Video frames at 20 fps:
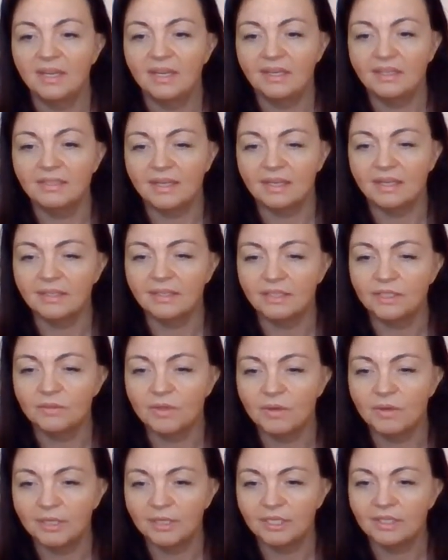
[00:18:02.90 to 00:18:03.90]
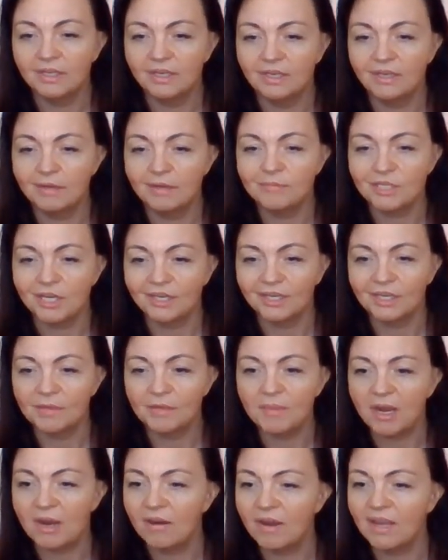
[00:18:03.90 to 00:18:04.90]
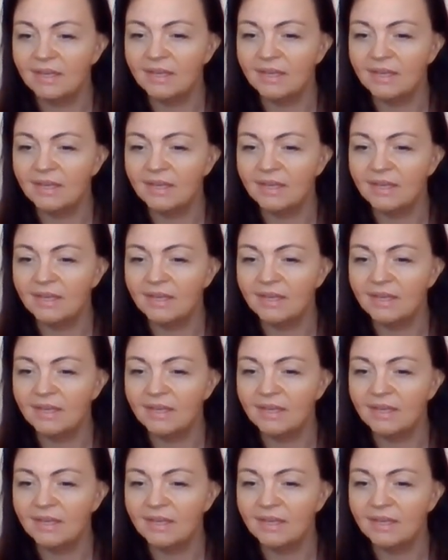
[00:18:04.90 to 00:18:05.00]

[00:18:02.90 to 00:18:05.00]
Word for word: and I think you know what I'm talking about.